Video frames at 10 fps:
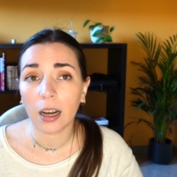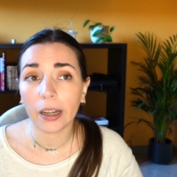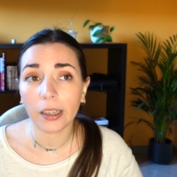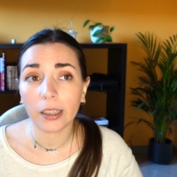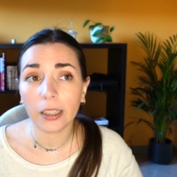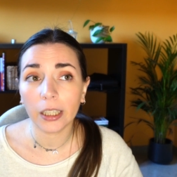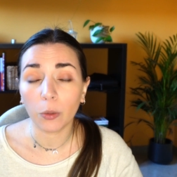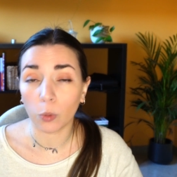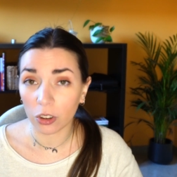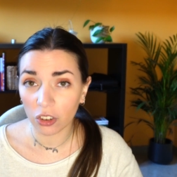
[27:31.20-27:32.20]
I
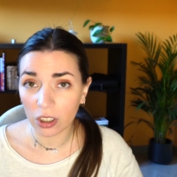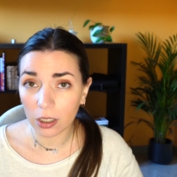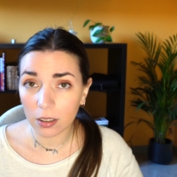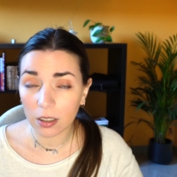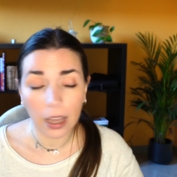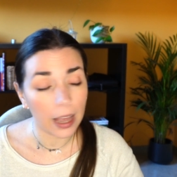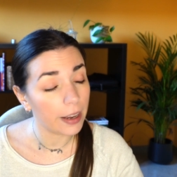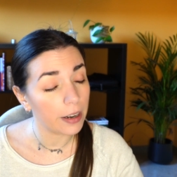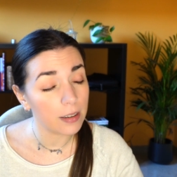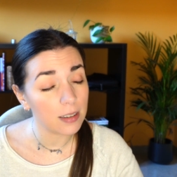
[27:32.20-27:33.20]
watched it
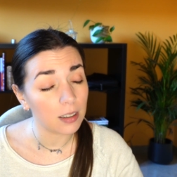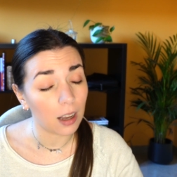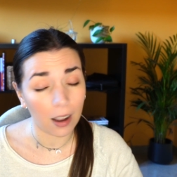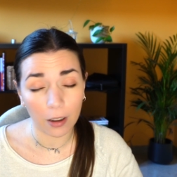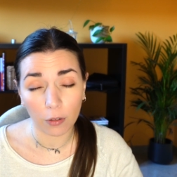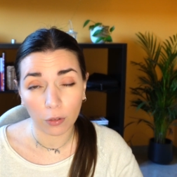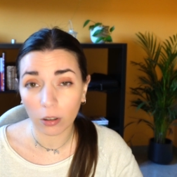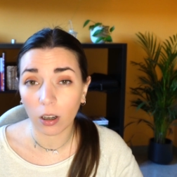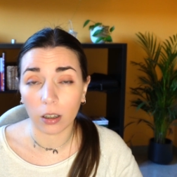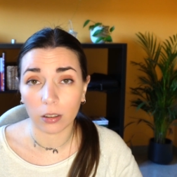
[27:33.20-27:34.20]
and I
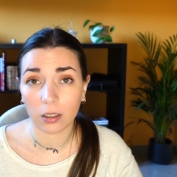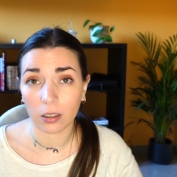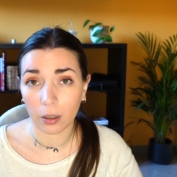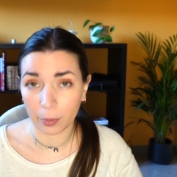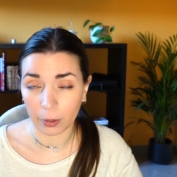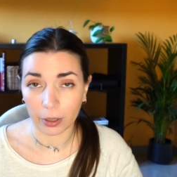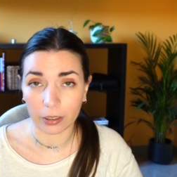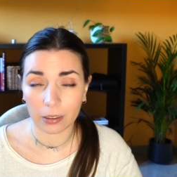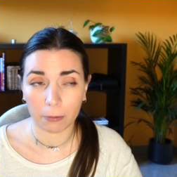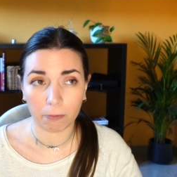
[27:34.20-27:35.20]
forgot about
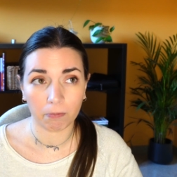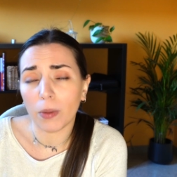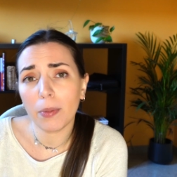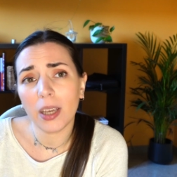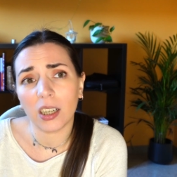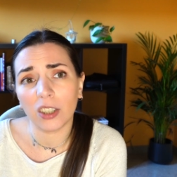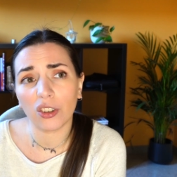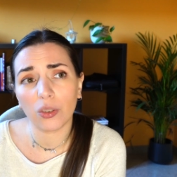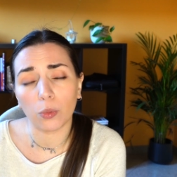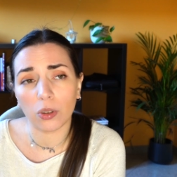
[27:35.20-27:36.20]
it. Maybe I
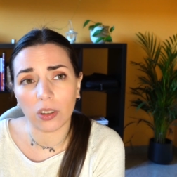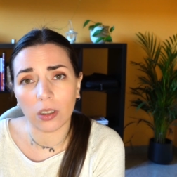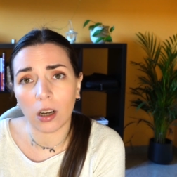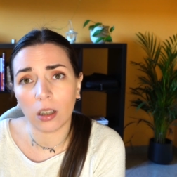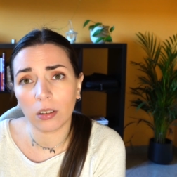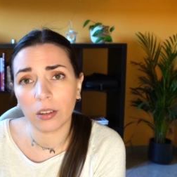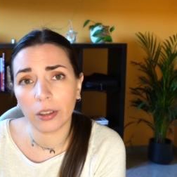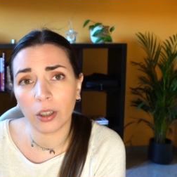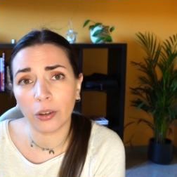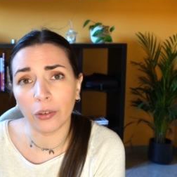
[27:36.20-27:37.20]
just was not
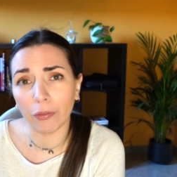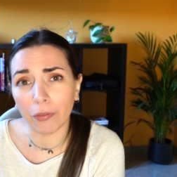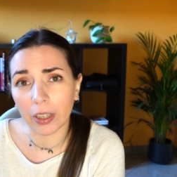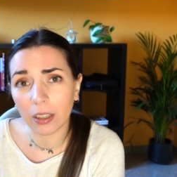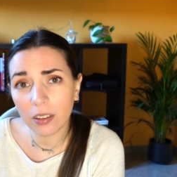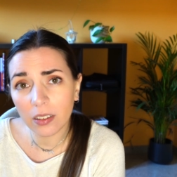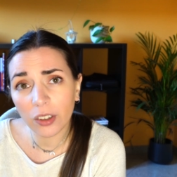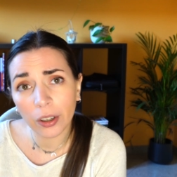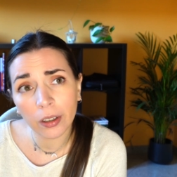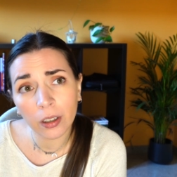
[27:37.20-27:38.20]
convinced.